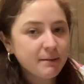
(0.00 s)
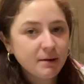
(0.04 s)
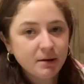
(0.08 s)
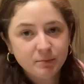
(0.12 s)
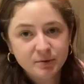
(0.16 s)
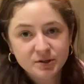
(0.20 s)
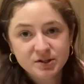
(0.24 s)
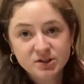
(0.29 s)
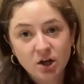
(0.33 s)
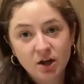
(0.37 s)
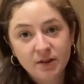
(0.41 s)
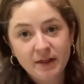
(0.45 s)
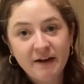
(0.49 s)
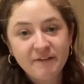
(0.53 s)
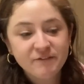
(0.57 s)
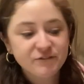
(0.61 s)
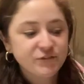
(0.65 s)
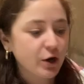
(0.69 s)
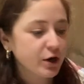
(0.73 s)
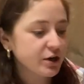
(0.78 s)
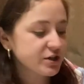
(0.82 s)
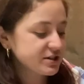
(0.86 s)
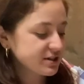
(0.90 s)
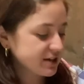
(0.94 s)
and we saw that
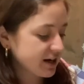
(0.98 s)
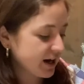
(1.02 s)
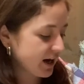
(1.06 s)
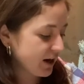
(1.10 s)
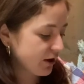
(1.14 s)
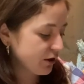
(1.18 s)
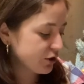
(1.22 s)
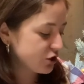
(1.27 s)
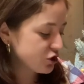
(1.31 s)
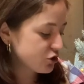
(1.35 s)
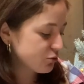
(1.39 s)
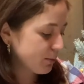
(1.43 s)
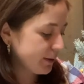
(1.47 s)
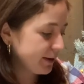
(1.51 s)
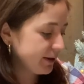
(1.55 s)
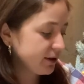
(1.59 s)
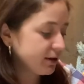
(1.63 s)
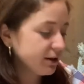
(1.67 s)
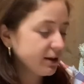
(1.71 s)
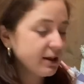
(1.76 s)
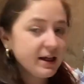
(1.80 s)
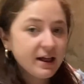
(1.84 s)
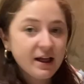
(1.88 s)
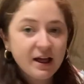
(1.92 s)
first carriage
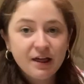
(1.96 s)
wheel.